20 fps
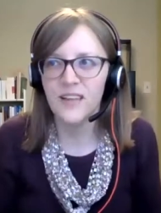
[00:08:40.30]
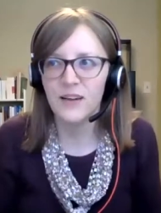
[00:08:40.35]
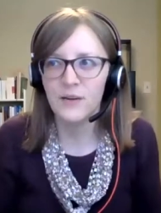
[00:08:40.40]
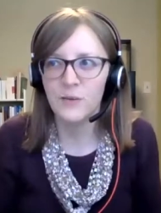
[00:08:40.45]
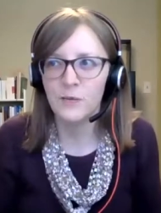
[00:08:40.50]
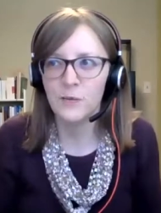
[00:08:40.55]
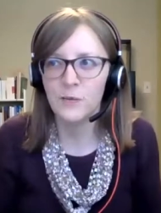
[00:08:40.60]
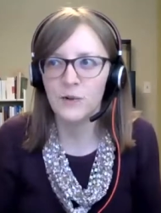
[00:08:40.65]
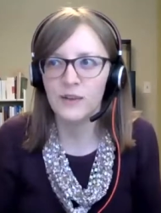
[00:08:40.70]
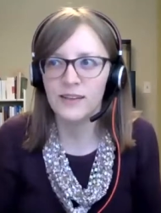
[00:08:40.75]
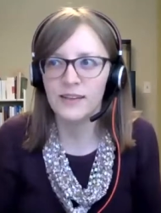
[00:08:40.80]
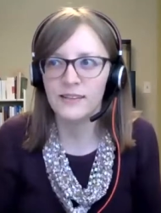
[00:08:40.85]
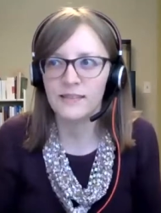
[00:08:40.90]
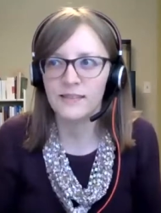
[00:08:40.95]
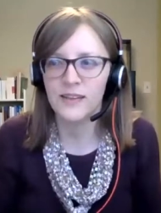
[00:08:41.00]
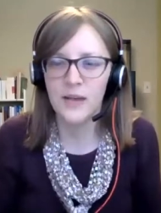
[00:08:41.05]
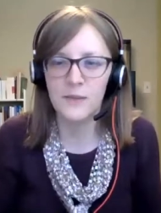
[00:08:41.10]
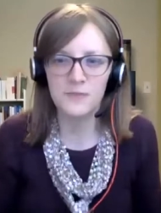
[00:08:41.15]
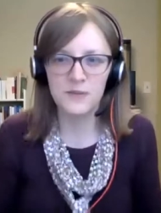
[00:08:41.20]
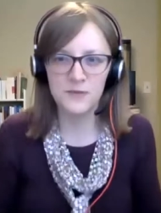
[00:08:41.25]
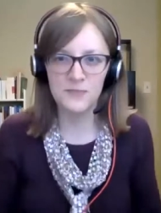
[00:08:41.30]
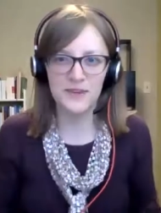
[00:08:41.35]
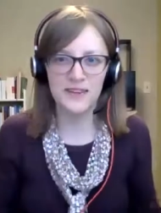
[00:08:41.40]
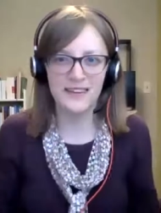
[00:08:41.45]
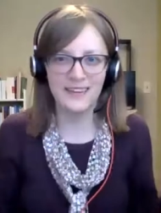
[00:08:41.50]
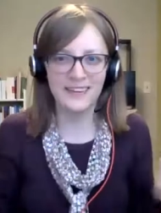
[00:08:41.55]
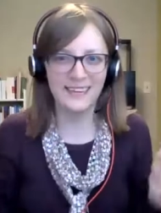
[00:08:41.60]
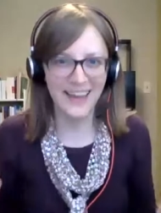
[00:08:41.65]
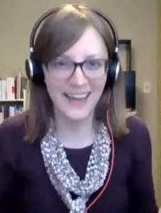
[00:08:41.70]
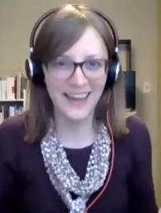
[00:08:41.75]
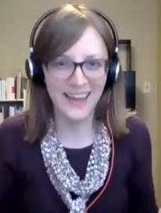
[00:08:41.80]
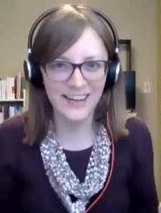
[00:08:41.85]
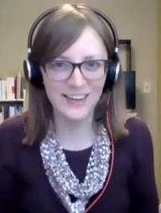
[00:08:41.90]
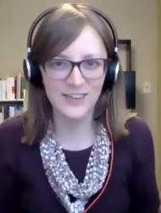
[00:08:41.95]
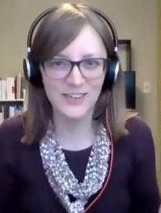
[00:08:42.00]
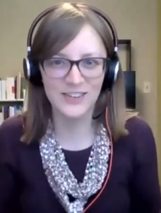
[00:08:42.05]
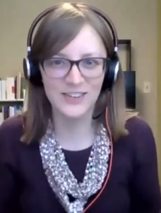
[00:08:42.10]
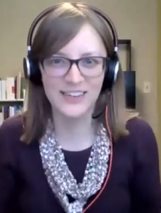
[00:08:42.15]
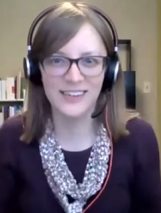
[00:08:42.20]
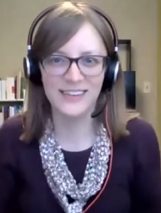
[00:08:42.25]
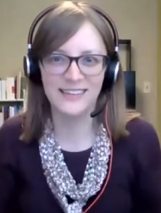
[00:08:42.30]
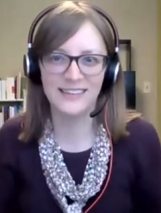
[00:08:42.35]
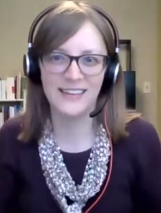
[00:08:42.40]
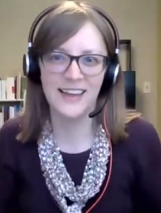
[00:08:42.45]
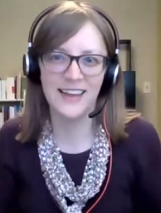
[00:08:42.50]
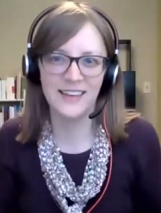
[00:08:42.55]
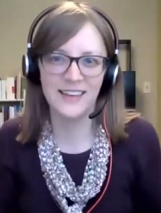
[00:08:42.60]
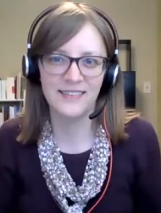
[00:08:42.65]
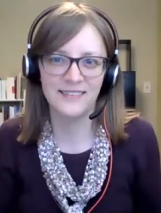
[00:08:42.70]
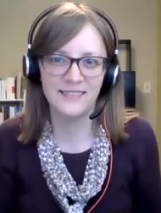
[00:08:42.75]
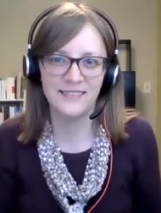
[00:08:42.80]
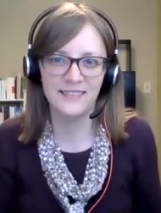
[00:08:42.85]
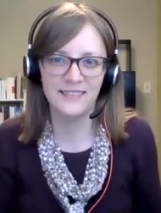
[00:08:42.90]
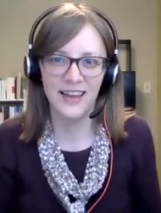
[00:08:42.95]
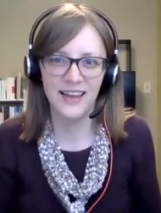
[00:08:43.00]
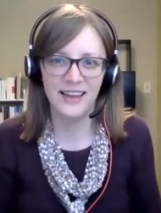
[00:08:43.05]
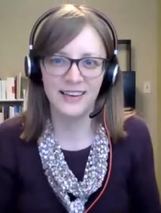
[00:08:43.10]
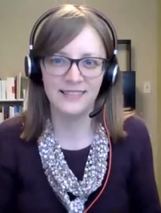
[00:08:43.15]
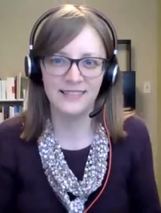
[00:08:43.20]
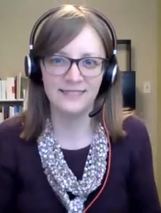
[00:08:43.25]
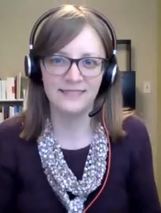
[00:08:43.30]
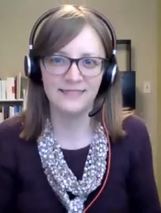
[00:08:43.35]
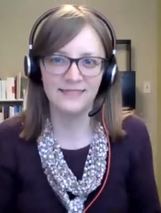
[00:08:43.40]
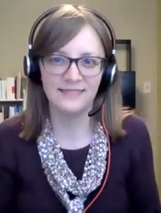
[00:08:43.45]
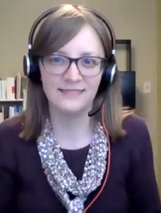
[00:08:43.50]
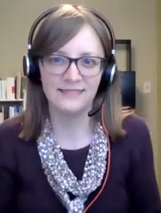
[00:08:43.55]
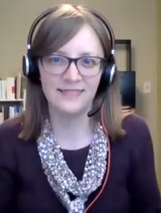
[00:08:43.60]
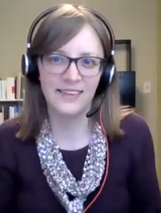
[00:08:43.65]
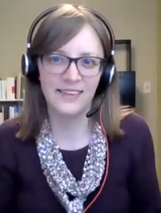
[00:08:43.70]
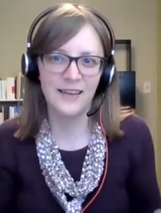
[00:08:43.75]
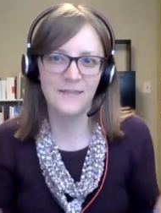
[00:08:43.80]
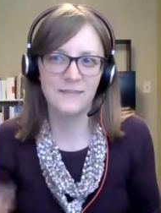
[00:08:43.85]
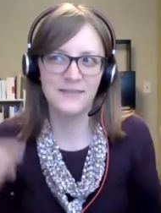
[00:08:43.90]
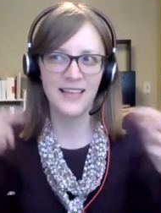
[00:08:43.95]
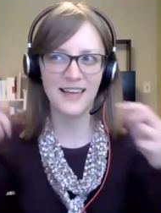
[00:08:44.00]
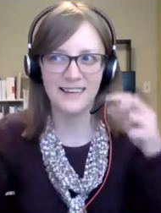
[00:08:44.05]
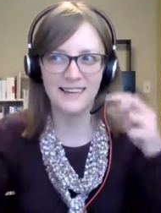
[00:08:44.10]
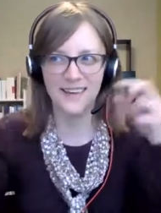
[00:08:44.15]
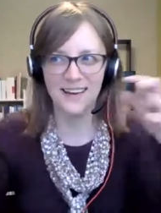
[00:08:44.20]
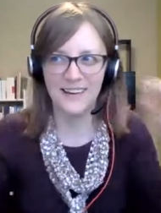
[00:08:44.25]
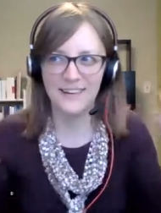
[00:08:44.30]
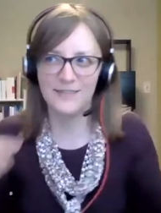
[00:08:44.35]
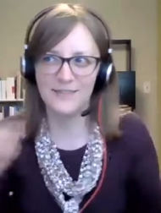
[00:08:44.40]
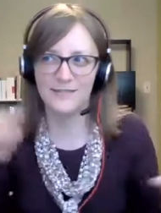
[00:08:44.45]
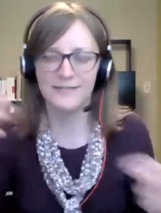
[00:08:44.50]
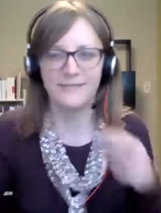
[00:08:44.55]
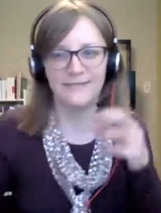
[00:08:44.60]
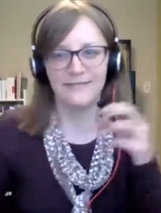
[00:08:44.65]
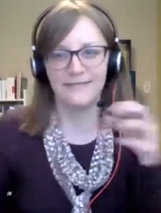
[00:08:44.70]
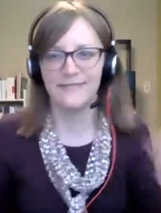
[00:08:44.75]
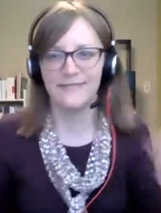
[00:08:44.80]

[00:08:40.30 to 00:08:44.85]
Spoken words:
really keeps me engaged and keeps that kind of